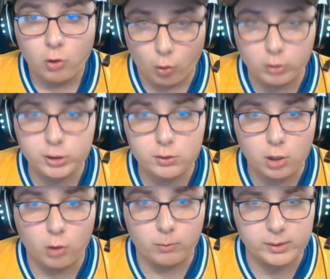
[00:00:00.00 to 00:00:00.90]
or you
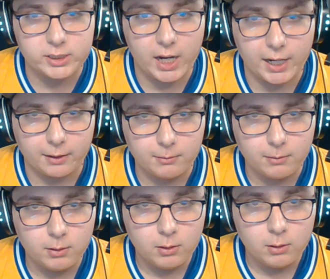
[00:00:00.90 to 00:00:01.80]
go and retire
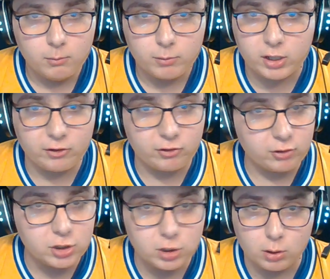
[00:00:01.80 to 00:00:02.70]
because
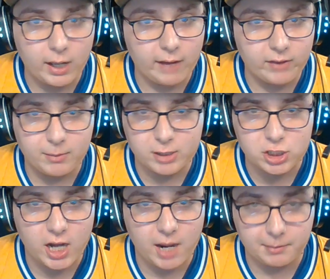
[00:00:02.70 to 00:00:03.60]
you don't have that much
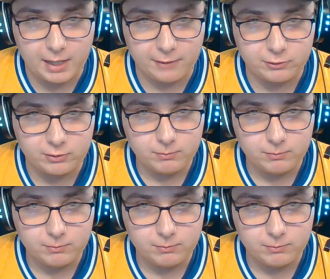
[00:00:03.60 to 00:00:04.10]
time left.